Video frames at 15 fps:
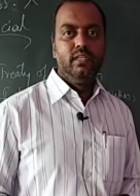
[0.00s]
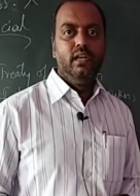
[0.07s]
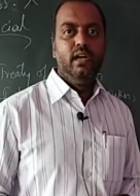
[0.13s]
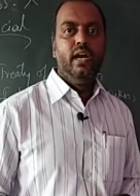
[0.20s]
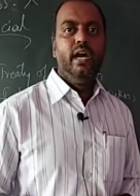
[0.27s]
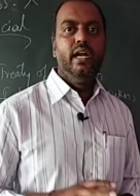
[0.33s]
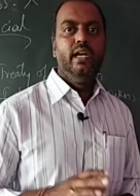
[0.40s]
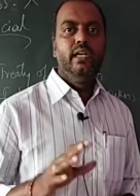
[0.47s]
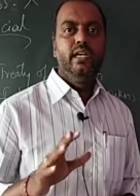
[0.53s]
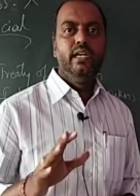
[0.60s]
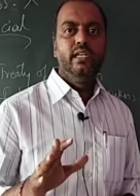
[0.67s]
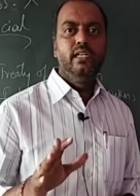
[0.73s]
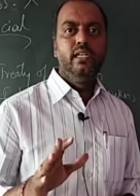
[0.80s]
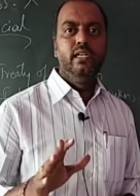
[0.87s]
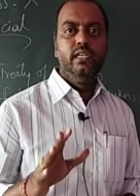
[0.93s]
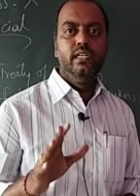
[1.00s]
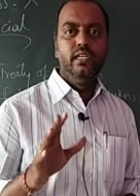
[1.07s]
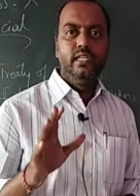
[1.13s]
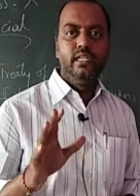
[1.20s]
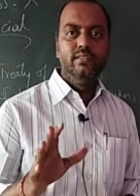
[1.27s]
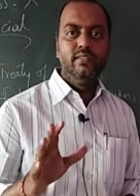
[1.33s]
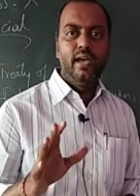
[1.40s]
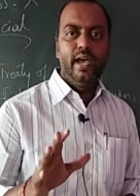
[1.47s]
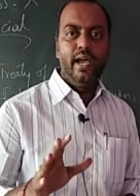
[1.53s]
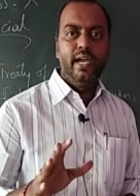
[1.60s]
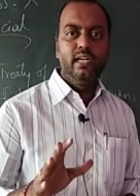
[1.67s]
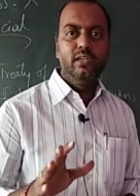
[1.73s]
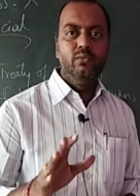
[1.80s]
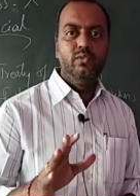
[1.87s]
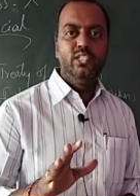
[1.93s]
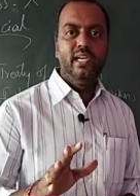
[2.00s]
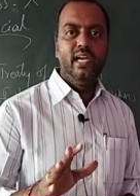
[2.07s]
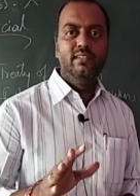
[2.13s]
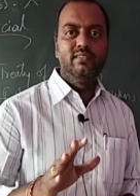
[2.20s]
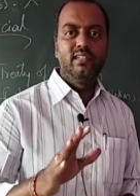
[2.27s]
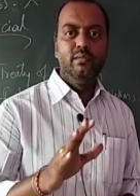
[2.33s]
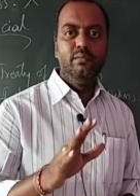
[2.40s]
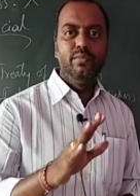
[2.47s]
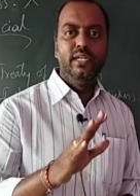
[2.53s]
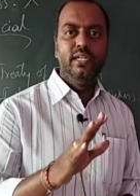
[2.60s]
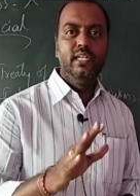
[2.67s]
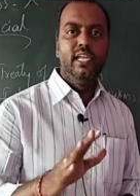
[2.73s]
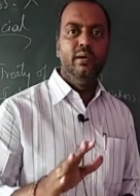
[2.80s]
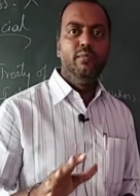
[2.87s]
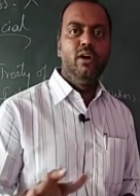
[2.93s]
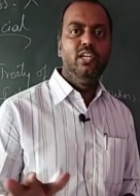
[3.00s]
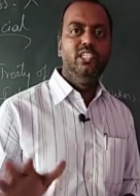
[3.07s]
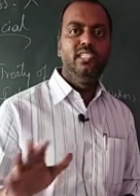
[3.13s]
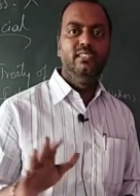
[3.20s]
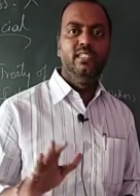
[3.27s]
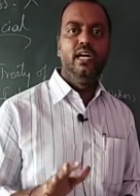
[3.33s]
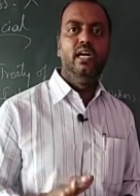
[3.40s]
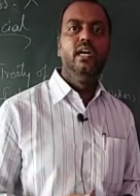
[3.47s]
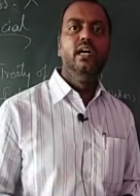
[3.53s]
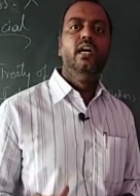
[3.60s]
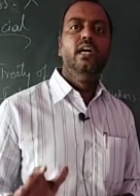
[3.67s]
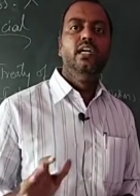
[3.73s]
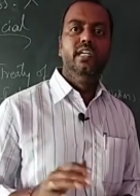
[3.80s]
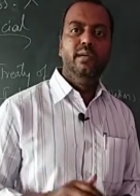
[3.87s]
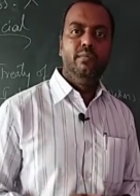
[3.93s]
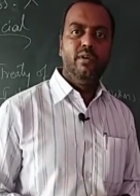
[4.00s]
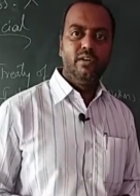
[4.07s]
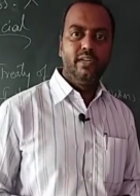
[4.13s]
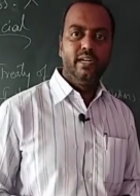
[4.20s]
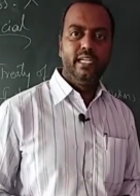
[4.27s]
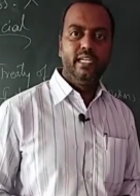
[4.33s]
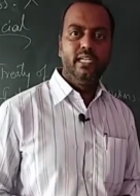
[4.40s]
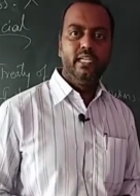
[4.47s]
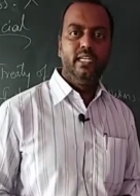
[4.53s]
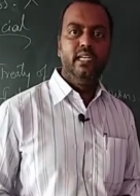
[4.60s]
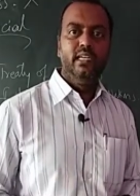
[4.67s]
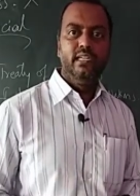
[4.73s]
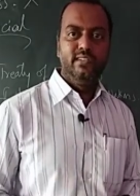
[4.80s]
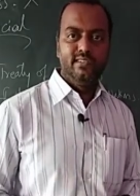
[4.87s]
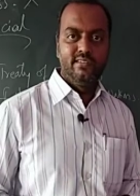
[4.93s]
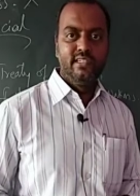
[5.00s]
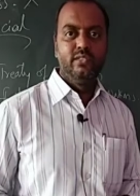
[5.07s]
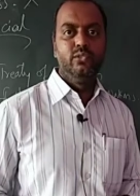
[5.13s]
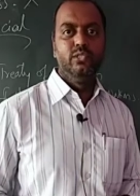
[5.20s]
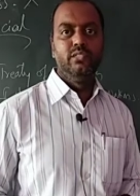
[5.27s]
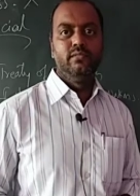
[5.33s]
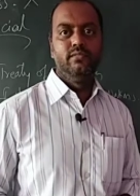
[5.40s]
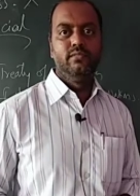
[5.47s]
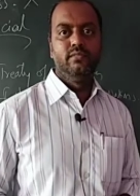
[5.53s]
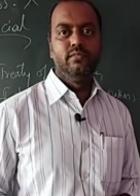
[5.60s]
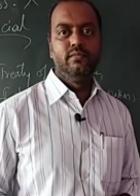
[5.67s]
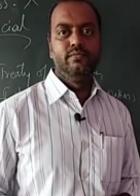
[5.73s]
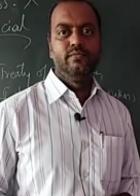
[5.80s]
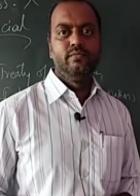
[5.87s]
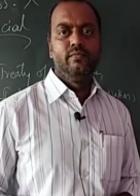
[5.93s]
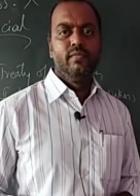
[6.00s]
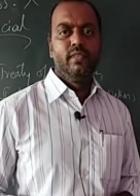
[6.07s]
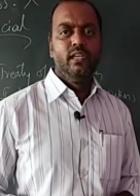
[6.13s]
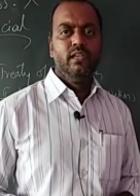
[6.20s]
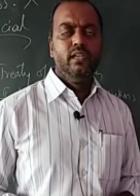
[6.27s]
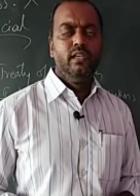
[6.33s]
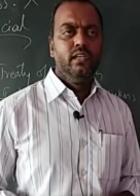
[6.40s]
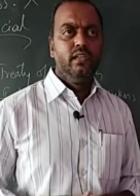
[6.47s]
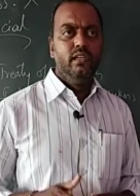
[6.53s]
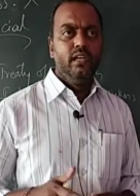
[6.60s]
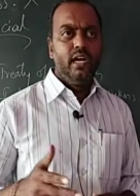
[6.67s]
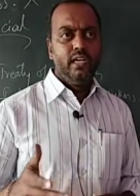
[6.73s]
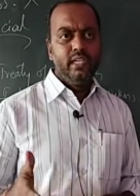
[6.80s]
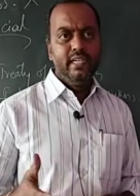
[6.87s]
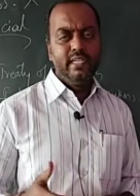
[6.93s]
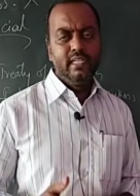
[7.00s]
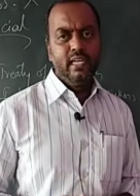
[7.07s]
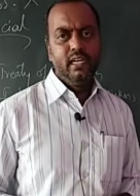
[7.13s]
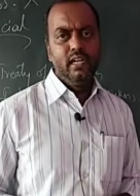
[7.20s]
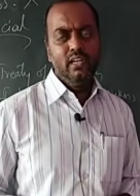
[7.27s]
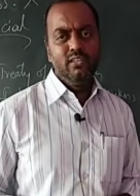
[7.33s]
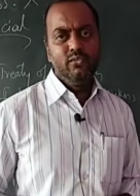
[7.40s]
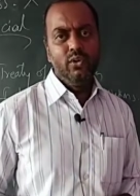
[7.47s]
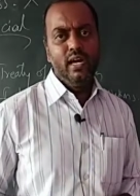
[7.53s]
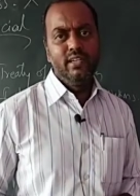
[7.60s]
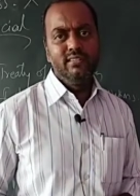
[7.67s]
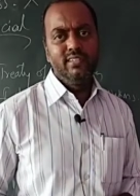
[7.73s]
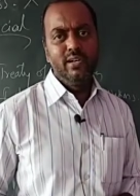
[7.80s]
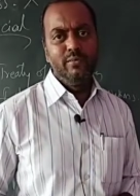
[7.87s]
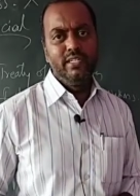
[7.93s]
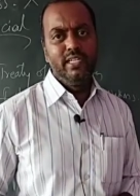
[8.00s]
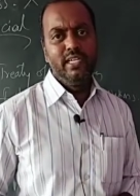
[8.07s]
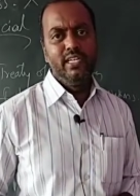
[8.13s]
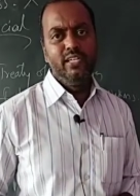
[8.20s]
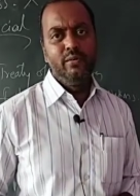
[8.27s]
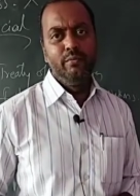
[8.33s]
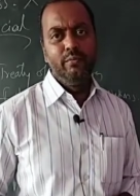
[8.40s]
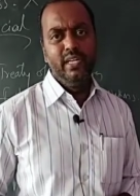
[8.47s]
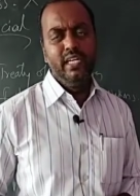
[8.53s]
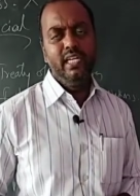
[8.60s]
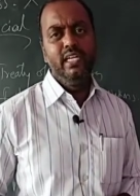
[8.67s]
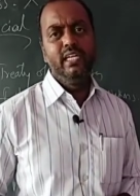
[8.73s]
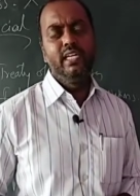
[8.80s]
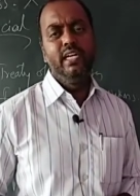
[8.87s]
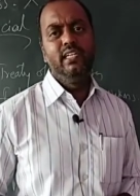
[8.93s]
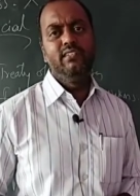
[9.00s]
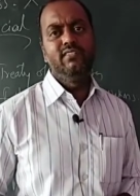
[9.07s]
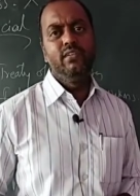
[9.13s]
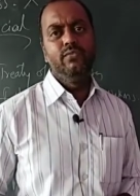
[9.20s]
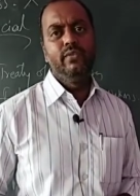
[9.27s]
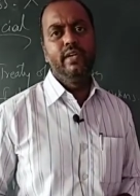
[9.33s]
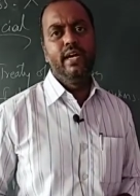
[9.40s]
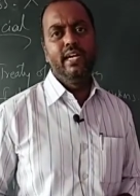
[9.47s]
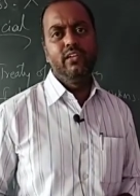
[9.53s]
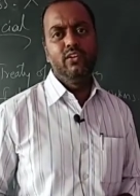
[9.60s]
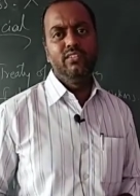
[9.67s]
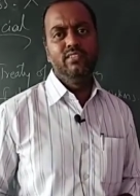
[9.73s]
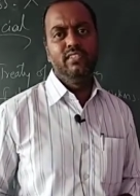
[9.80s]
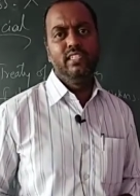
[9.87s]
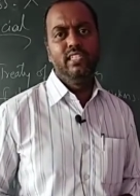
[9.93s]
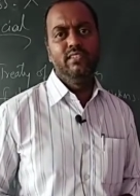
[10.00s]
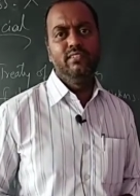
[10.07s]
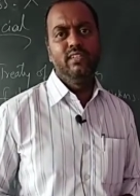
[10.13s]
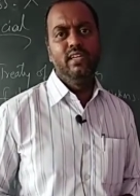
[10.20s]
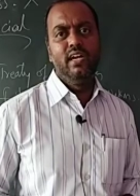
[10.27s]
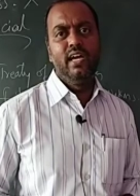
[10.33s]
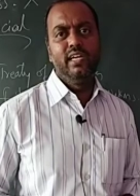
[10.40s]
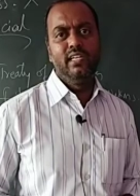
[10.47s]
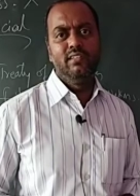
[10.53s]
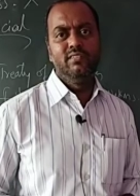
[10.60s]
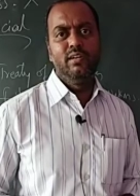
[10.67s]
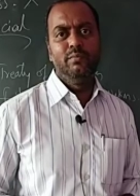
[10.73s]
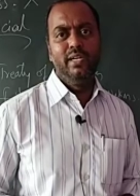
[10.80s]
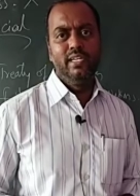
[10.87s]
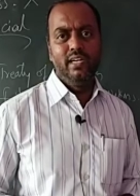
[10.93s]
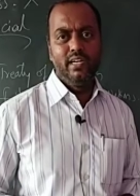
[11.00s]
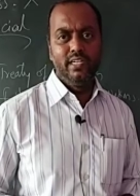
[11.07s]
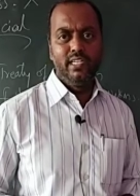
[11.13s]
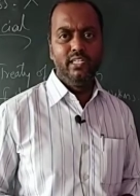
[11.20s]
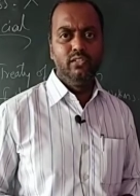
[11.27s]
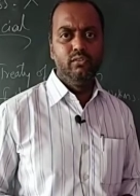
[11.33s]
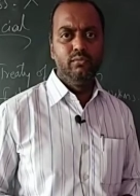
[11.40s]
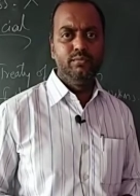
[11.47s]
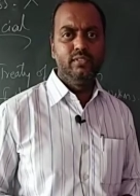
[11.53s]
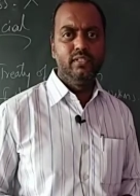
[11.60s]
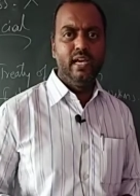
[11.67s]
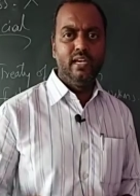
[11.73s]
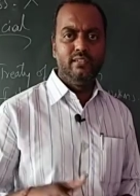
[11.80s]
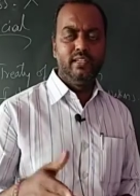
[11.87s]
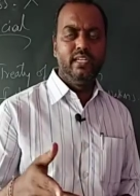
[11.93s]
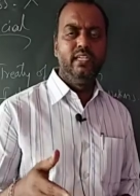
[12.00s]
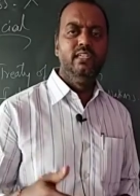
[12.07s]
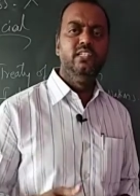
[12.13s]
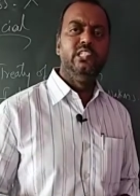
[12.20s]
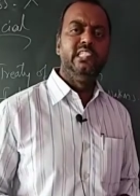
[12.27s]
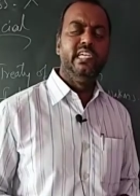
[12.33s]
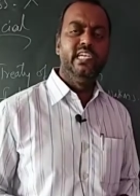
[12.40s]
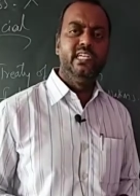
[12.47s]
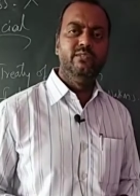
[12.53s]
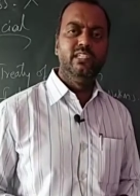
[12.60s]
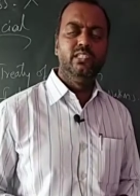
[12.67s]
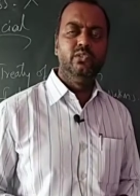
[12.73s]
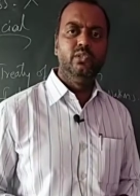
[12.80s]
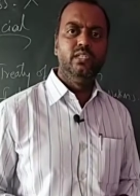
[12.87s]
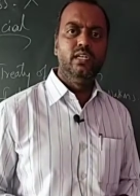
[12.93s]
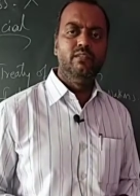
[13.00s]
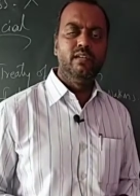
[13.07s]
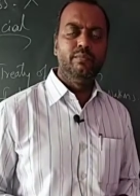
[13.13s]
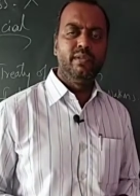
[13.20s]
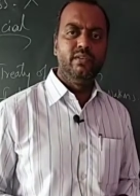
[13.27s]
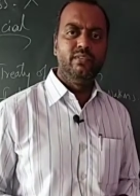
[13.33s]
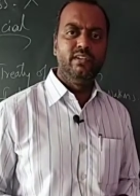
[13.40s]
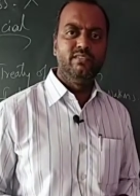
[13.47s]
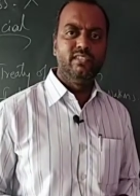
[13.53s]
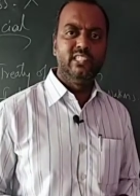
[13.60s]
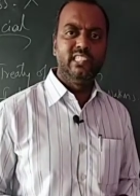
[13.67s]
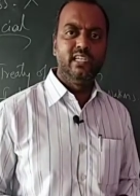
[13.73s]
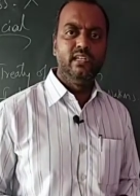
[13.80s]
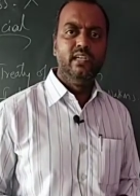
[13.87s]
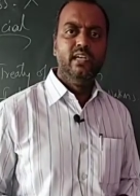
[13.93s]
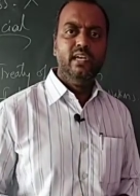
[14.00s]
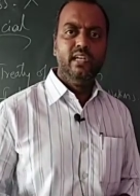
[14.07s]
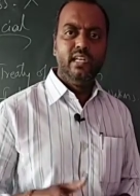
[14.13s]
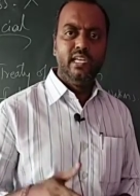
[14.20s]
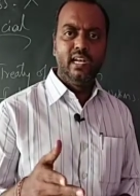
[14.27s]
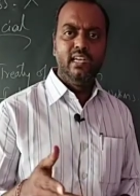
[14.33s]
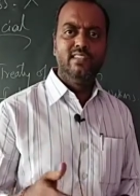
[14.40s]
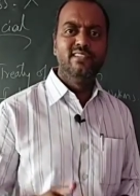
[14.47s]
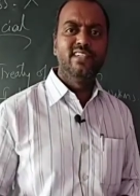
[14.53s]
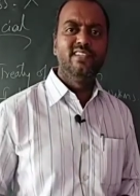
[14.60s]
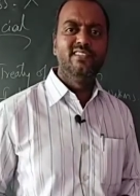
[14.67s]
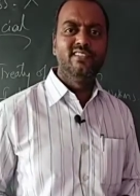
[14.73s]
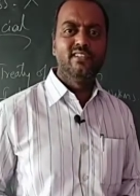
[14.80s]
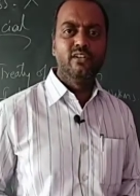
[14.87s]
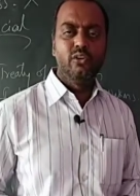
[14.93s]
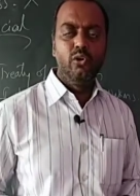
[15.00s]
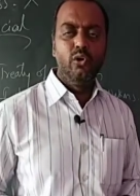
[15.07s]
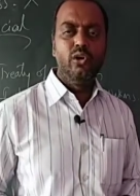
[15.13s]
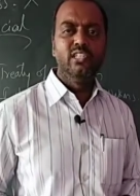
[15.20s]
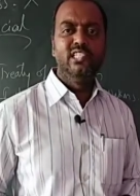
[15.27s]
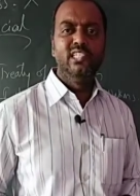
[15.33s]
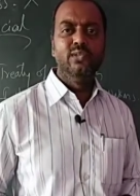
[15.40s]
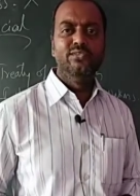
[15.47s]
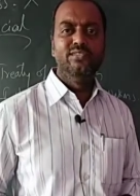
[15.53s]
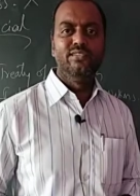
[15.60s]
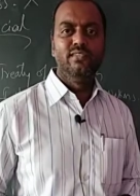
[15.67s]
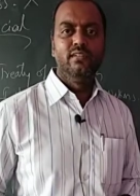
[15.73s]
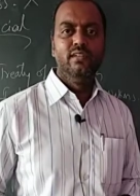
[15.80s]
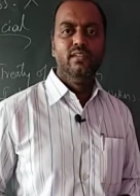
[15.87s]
And it is an act which has completely abolished the democratic institutions. And Hitler also has committed many kinds of atrocities against the minority groups. As I shared with you in our previous session, nearly 6 crore Jews